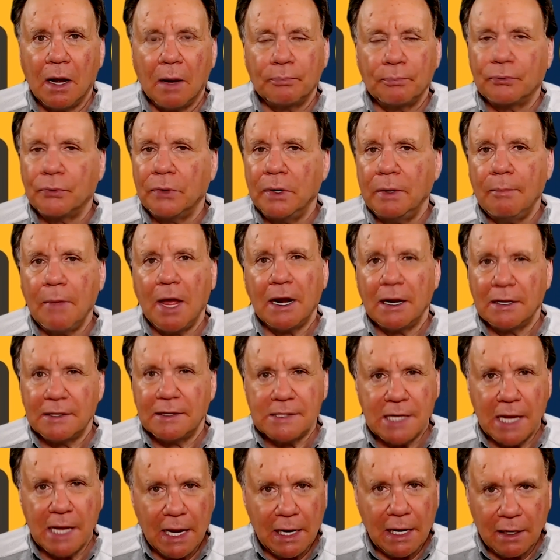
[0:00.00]

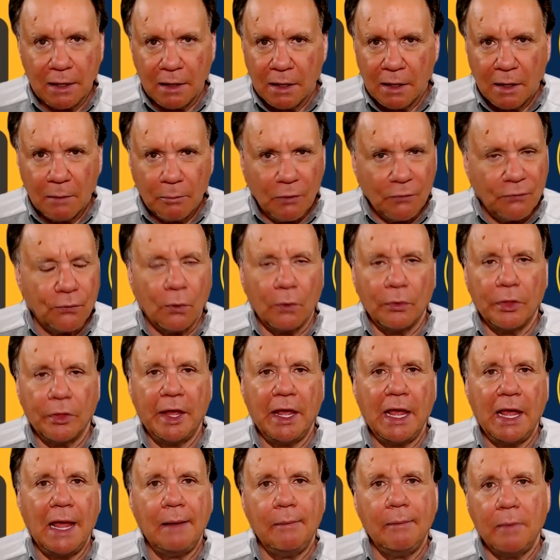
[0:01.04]
premeditate before the
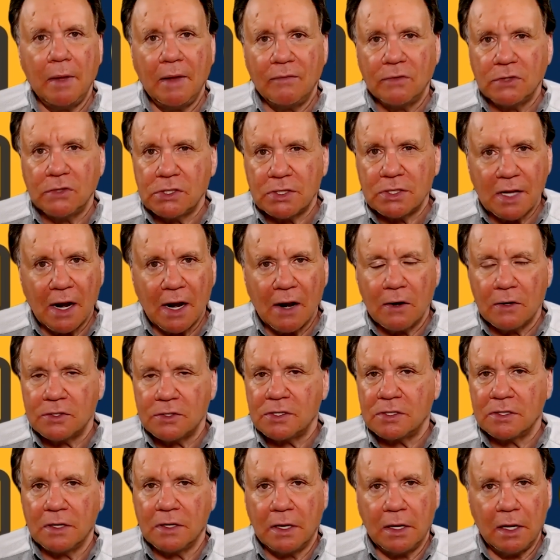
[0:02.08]
game even
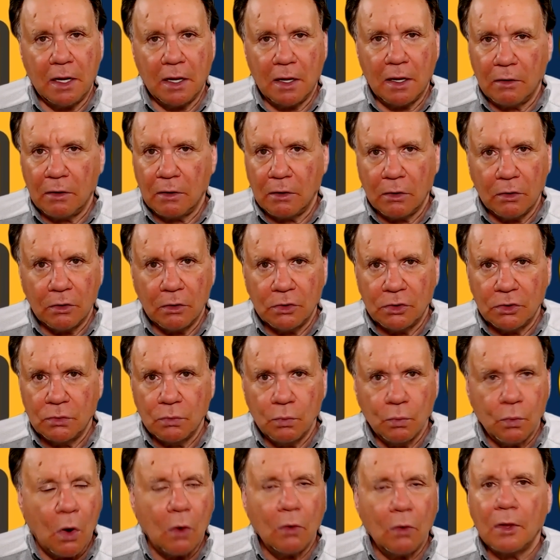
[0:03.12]
starts and
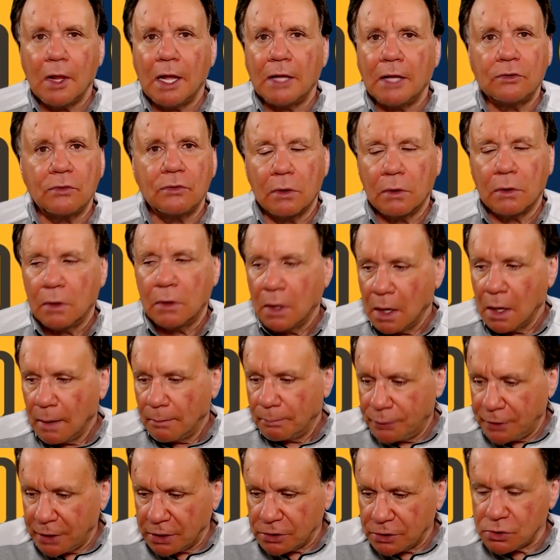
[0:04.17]
won't let their
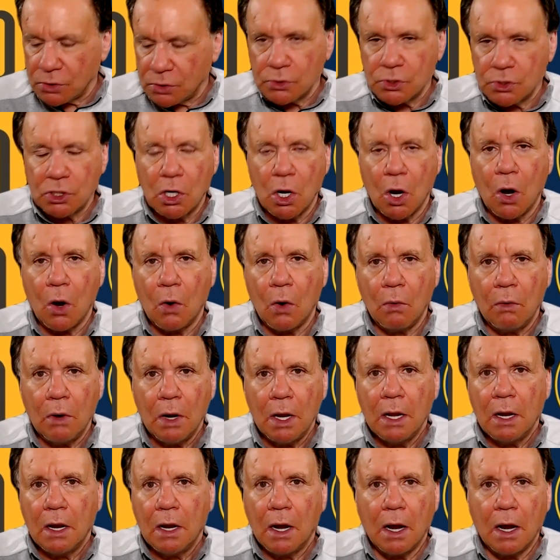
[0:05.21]
pitchers go